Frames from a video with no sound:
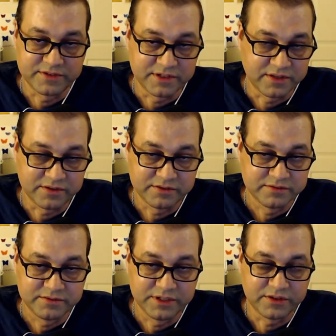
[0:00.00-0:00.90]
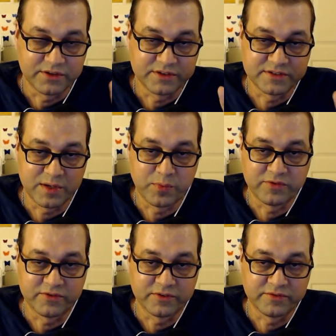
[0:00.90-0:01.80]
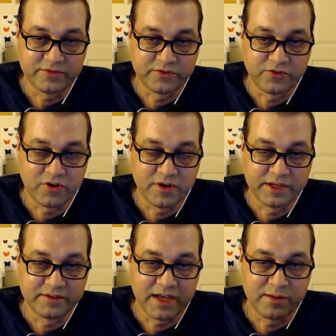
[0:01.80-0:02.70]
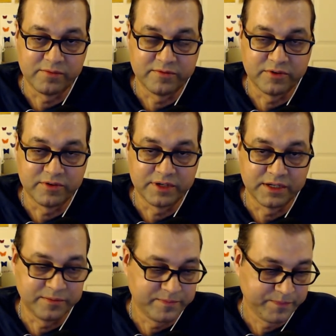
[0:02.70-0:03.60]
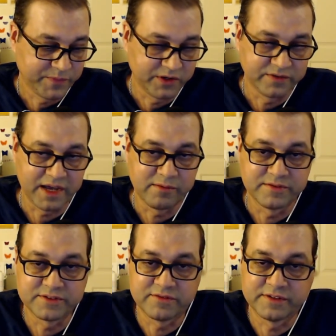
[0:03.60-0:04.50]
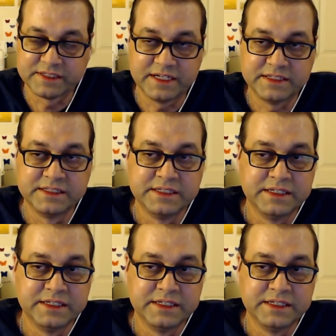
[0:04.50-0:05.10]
is another, good example for drawing on a tablet and stuff like that.